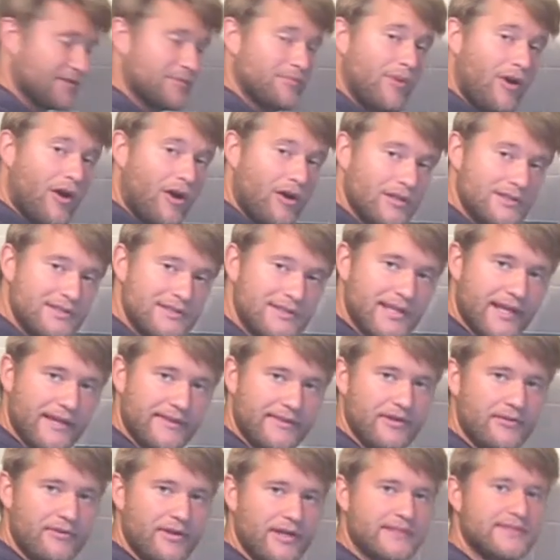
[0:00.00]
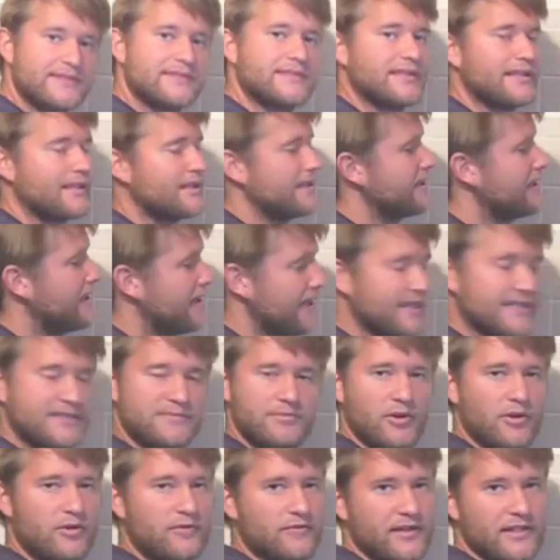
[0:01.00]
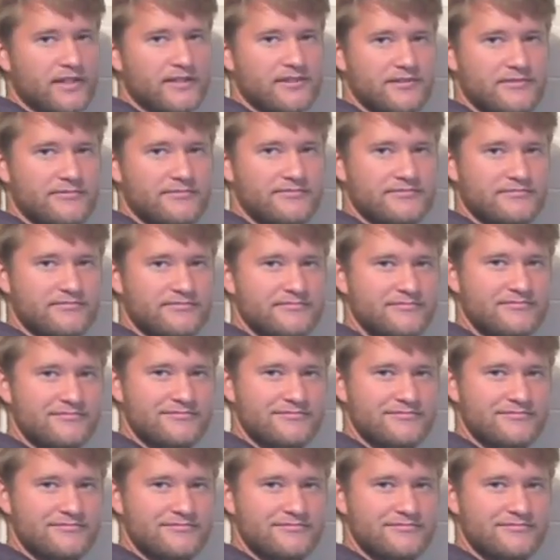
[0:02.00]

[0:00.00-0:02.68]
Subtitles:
and if it parts like the Red Sea, it's perfect.